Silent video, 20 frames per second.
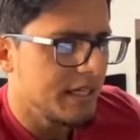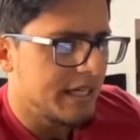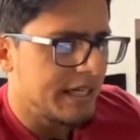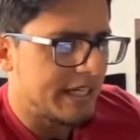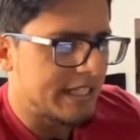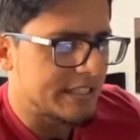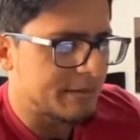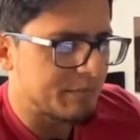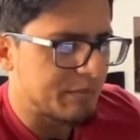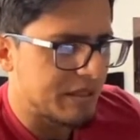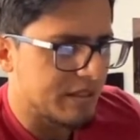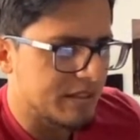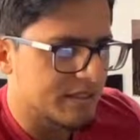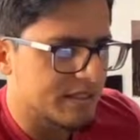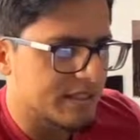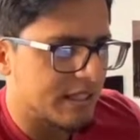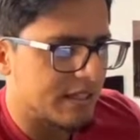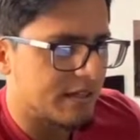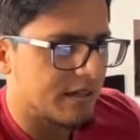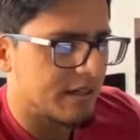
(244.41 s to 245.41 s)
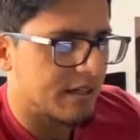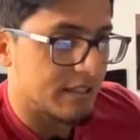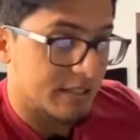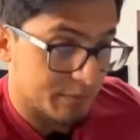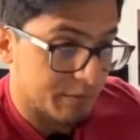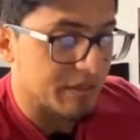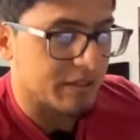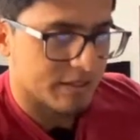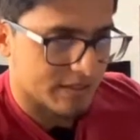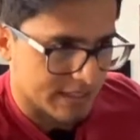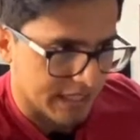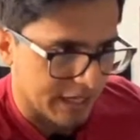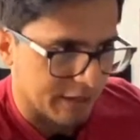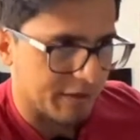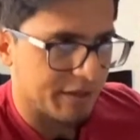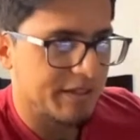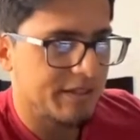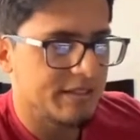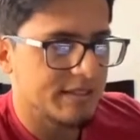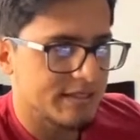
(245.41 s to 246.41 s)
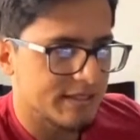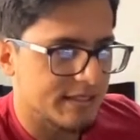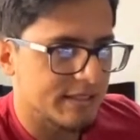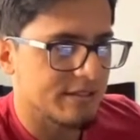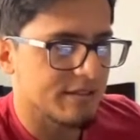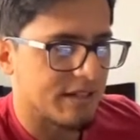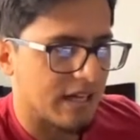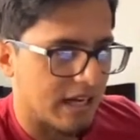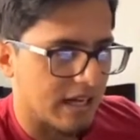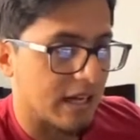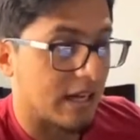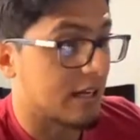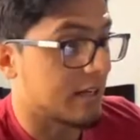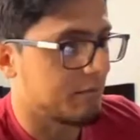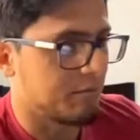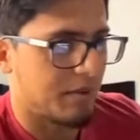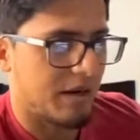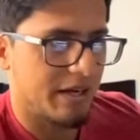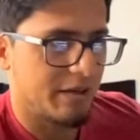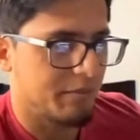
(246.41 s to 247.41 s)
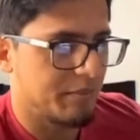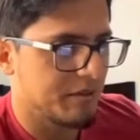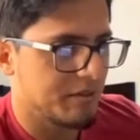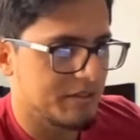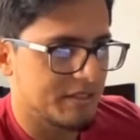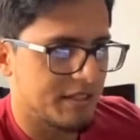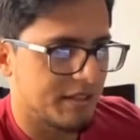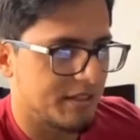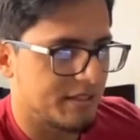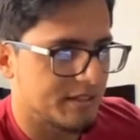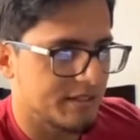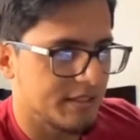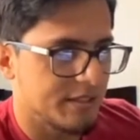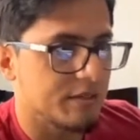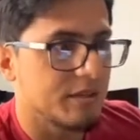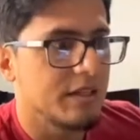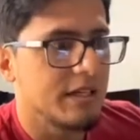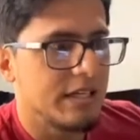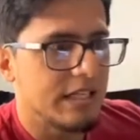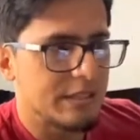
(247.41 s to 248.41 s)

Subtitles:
Is military still, I combined military and still,